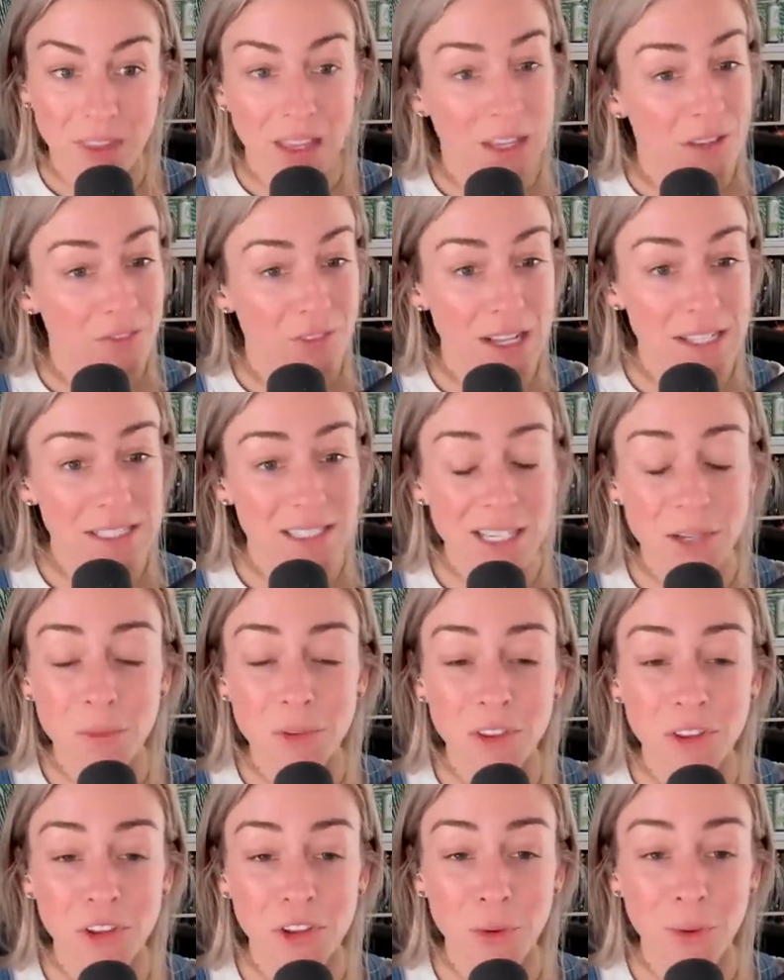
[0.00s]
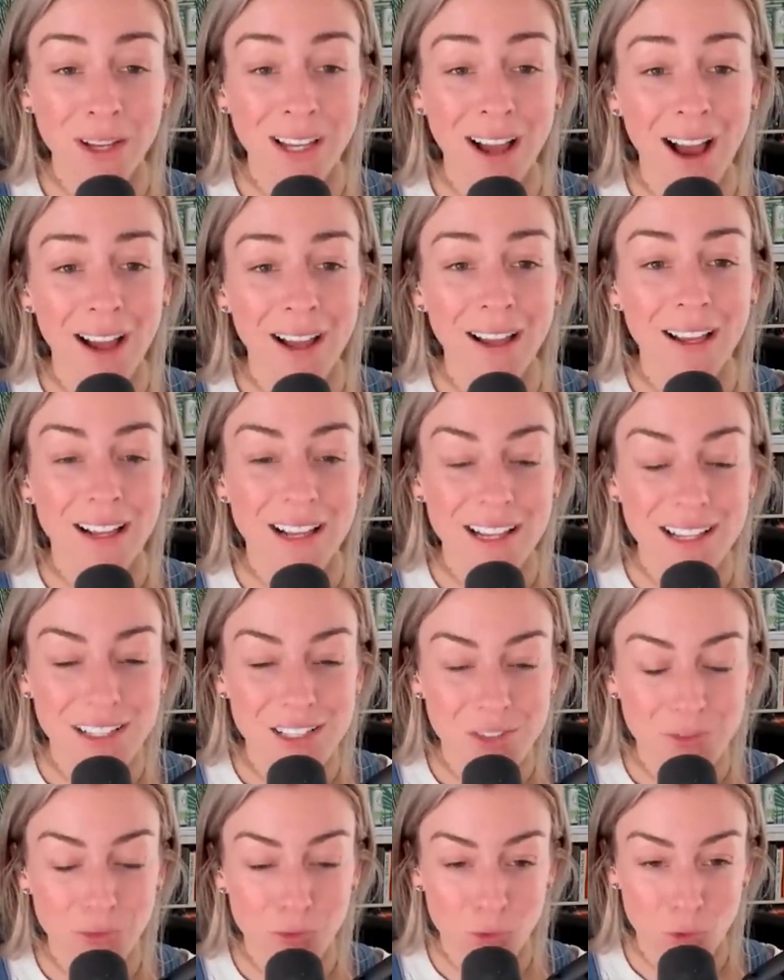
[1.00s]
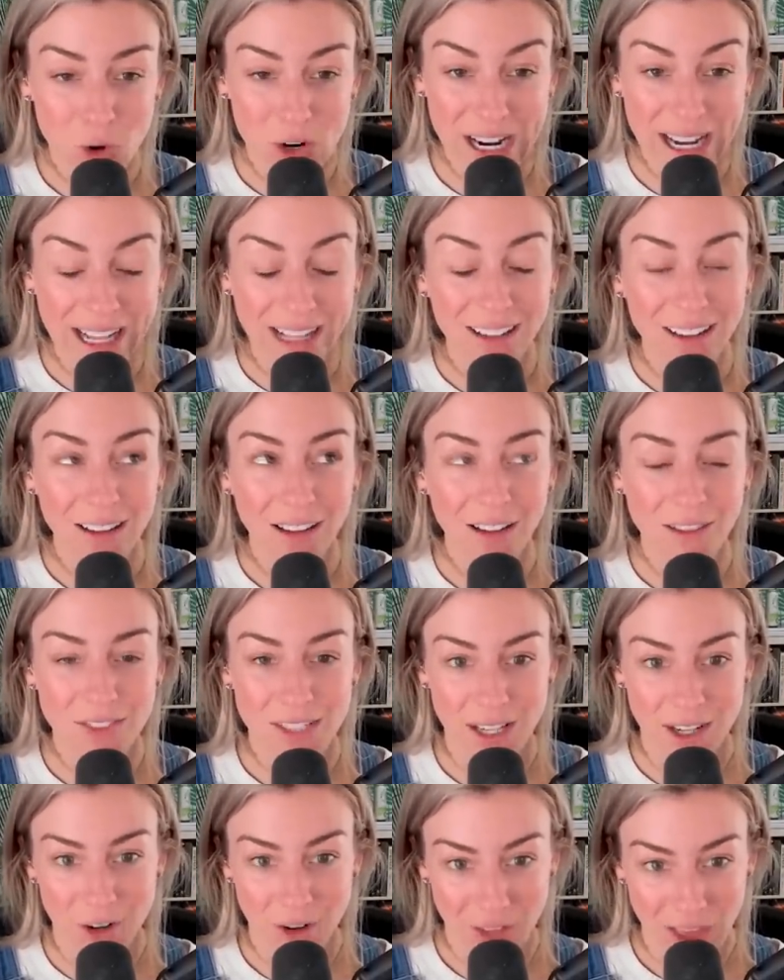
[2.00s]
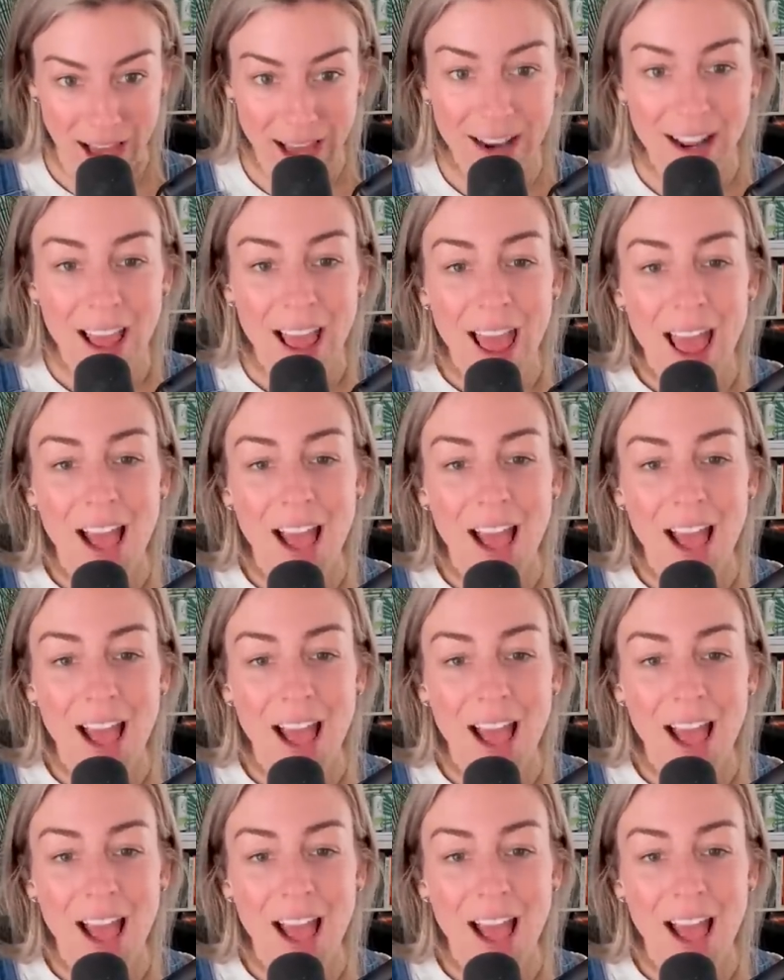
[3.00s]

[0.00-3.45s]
Investing with QAI is free. Love to hear that.